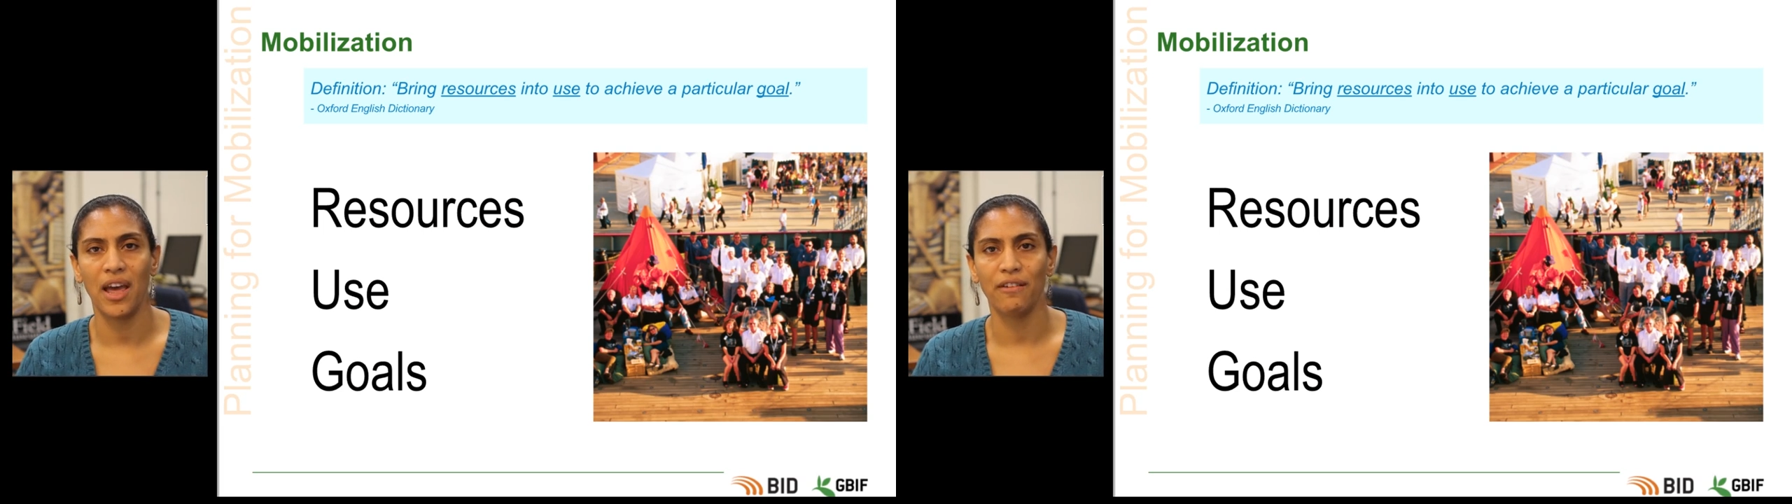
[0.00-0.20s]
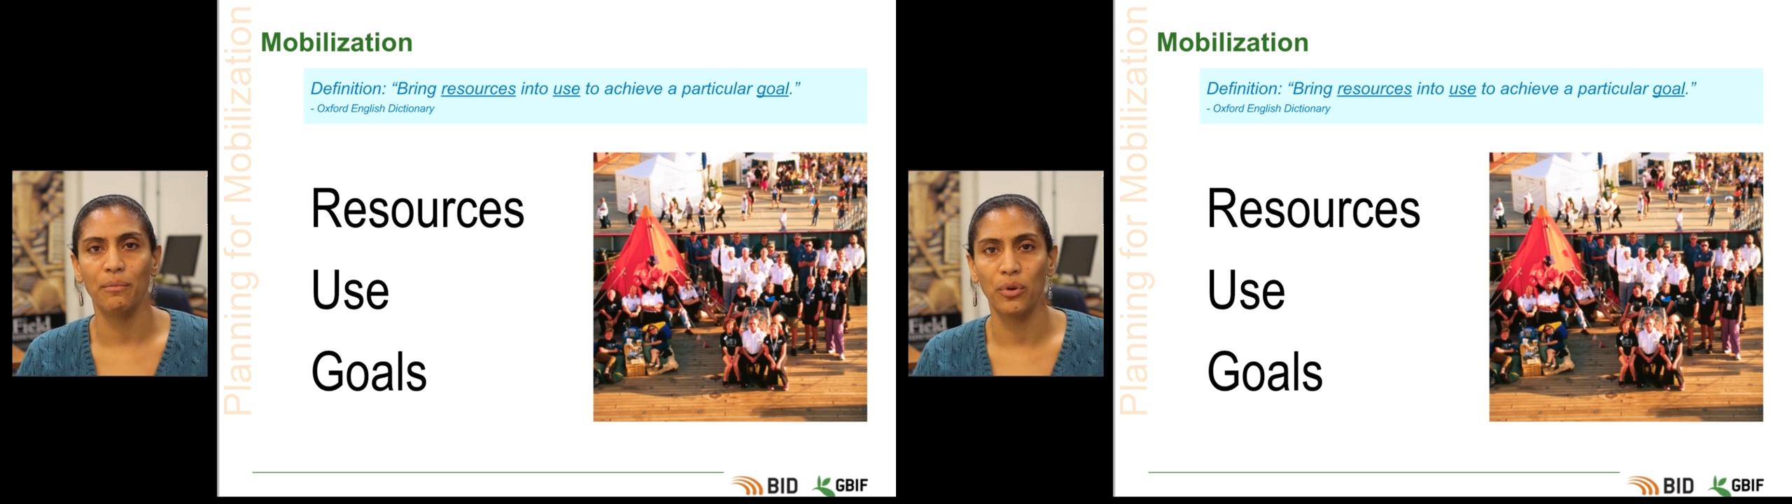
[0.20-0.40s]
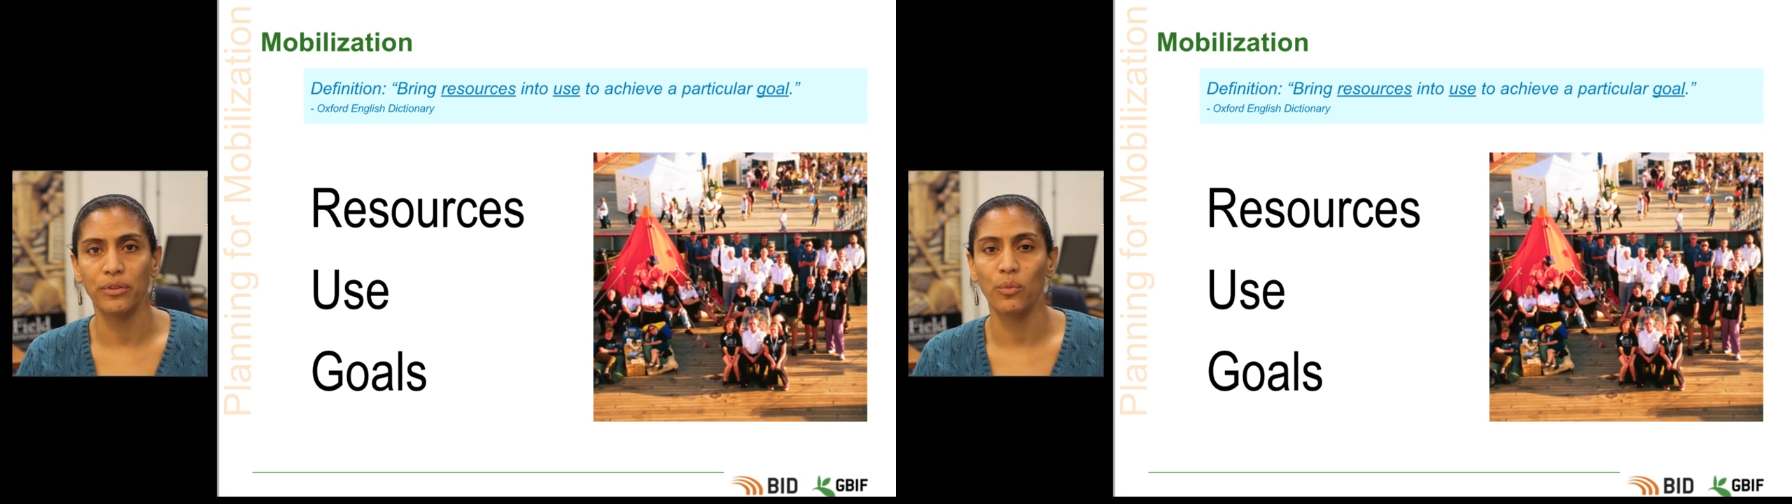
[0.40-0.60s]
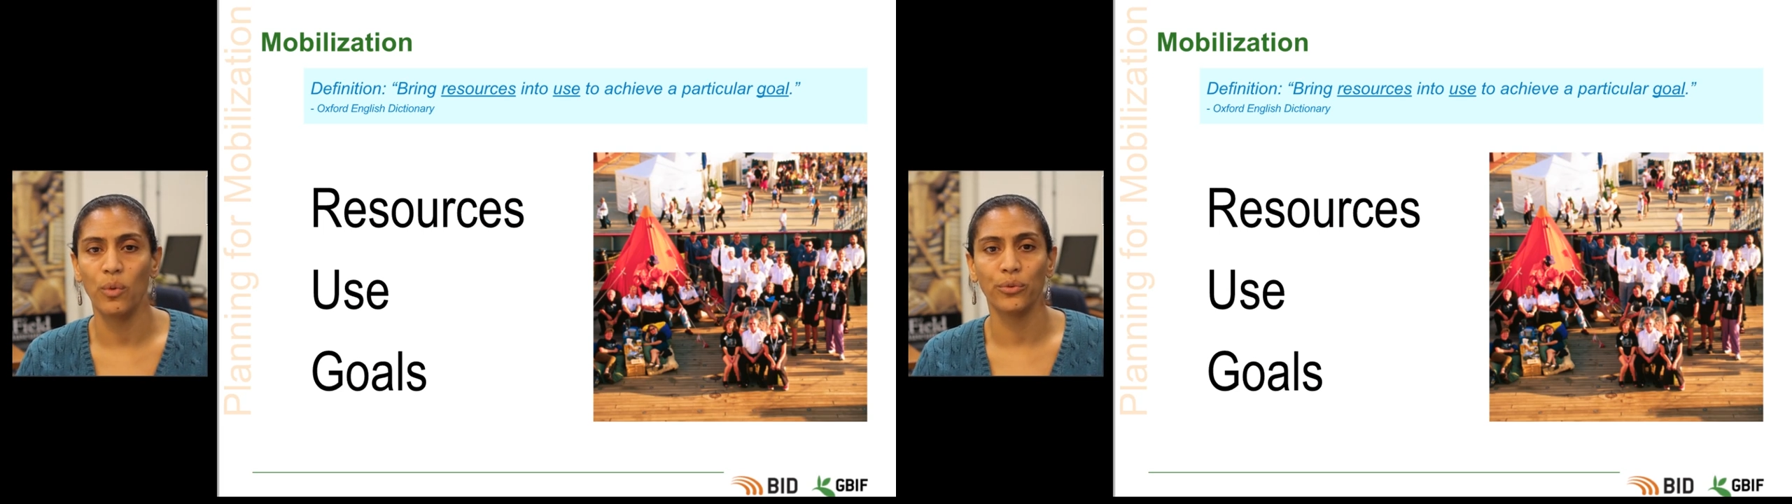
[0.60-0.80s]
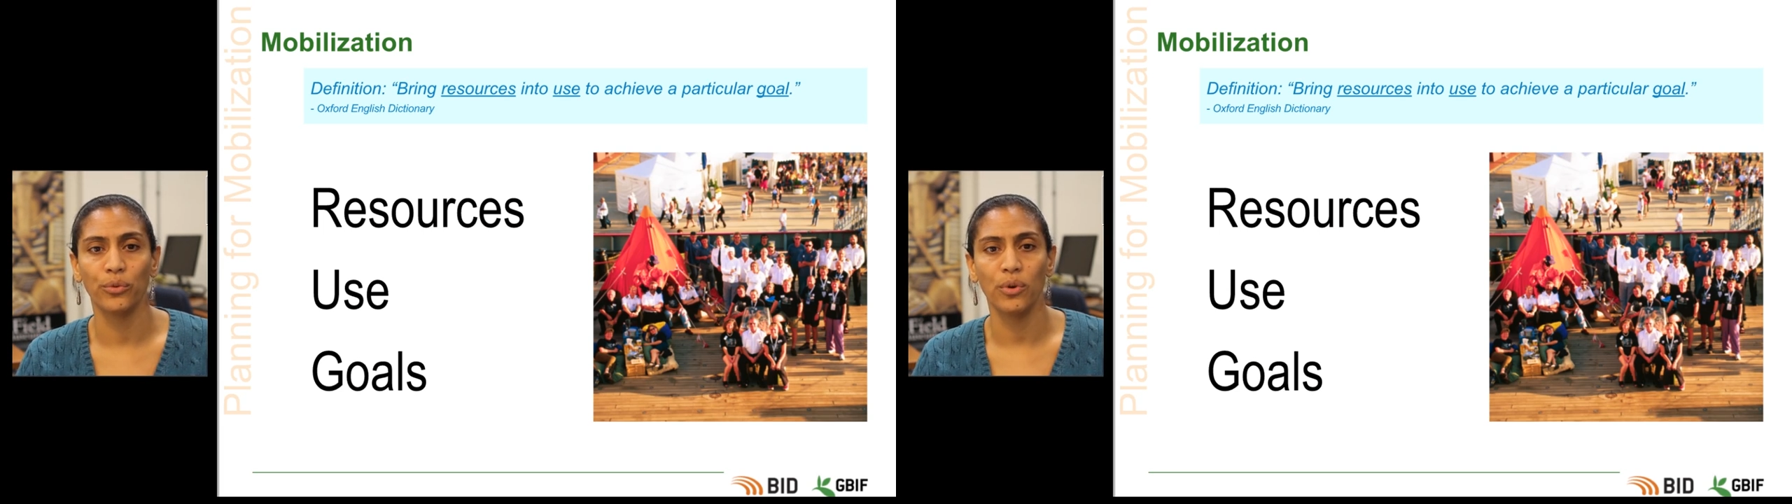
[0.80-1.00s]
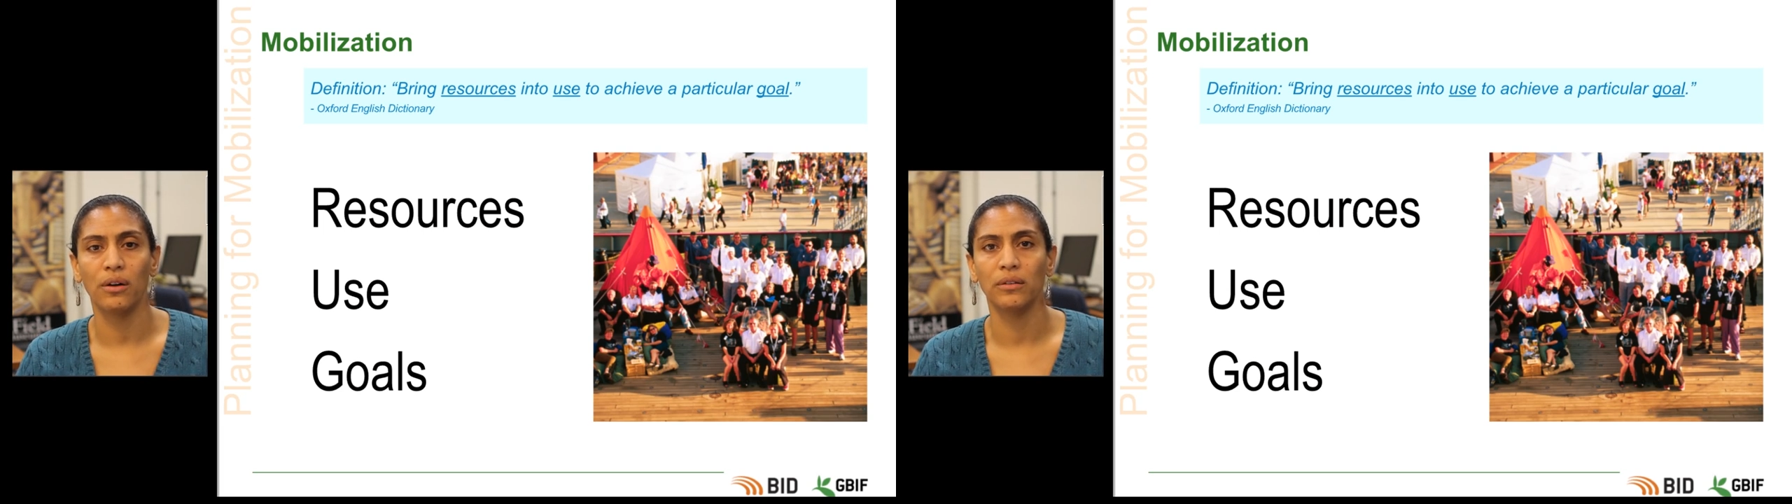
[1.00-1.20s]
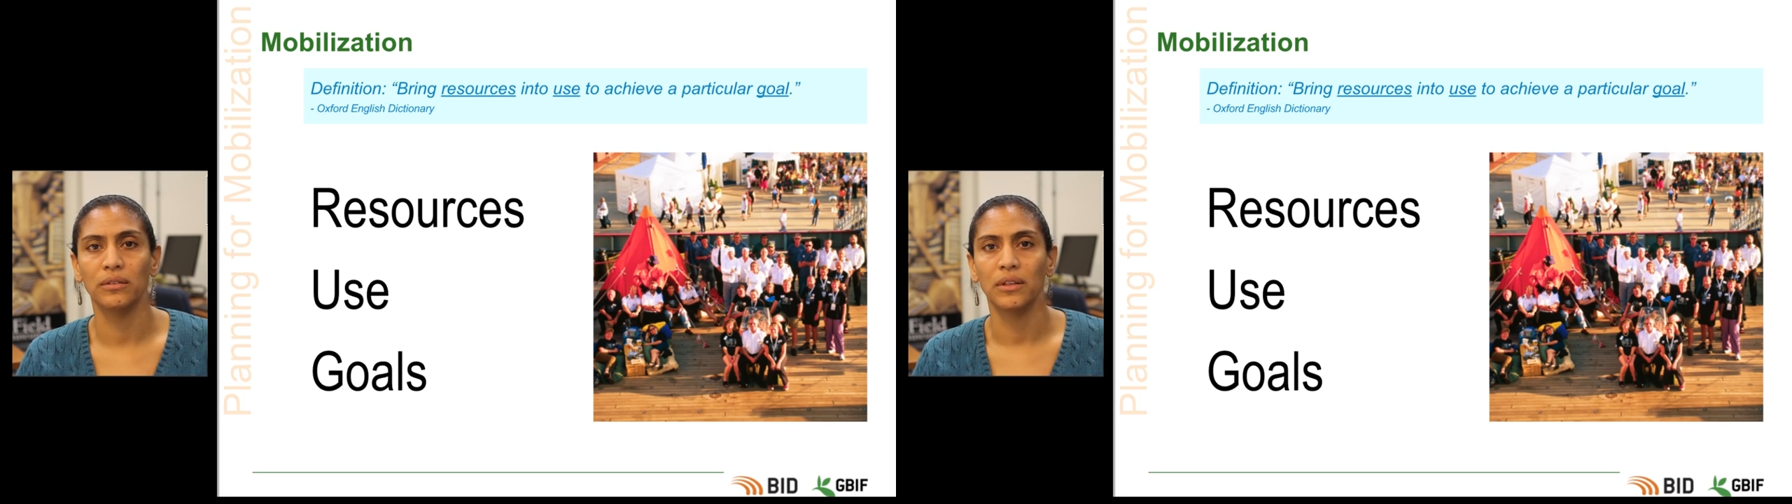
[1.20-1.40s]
more than one role